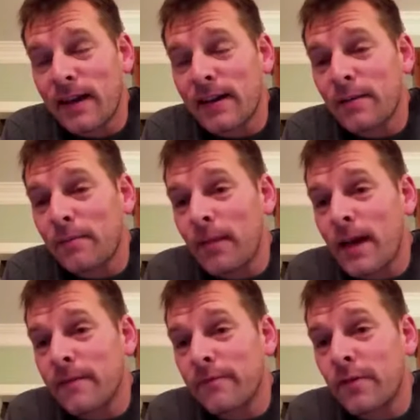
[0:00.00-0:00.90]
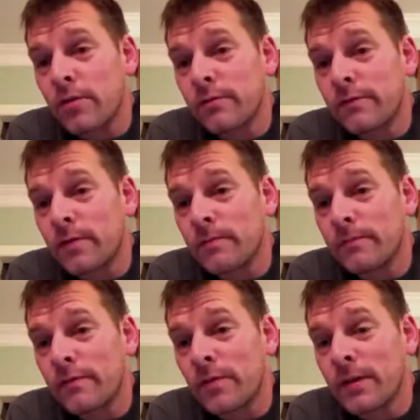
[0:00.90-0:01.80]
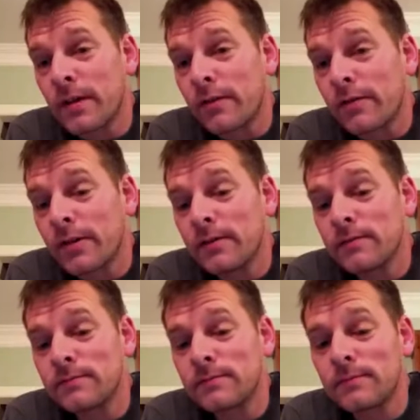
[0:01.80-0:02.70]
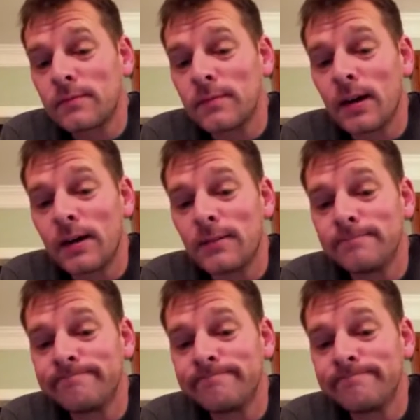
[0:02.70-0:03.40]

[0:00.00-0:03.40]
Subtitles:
of black vote from Hillary. That